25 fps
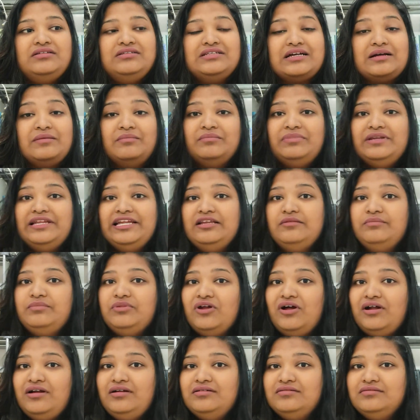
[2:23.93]
the complete
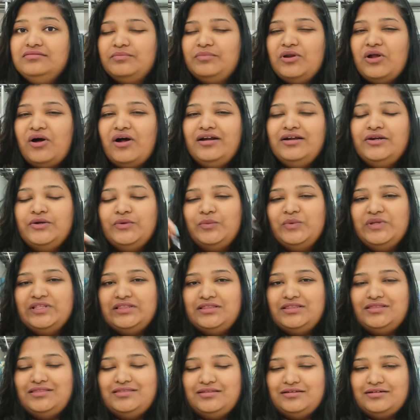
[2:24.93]
plot
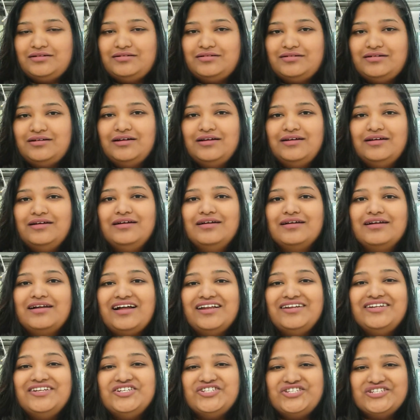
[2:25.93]
with the
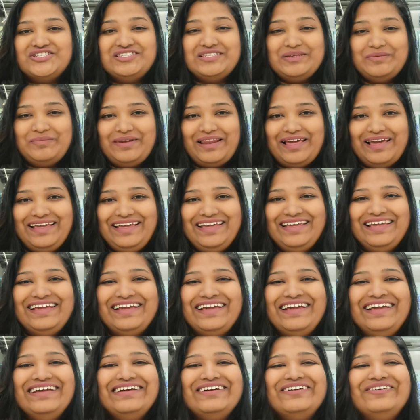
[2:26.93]
conditions
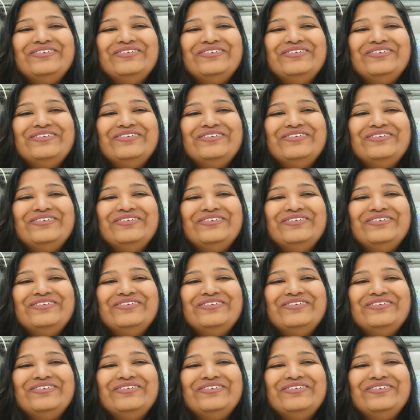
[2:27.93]
apply.